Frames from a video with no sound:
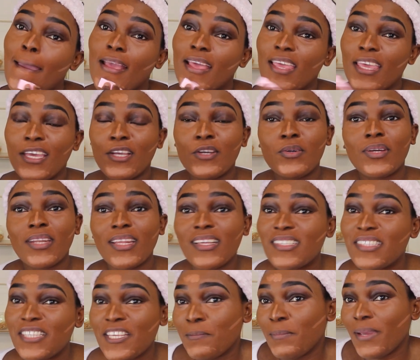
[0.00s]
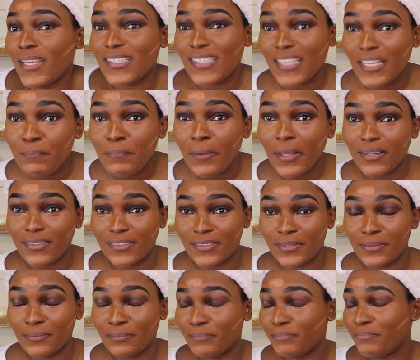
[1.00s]
He couldn't see my
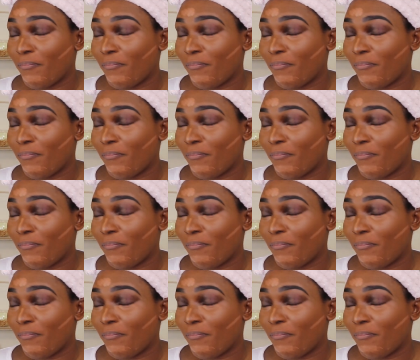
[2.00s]
seatbelt.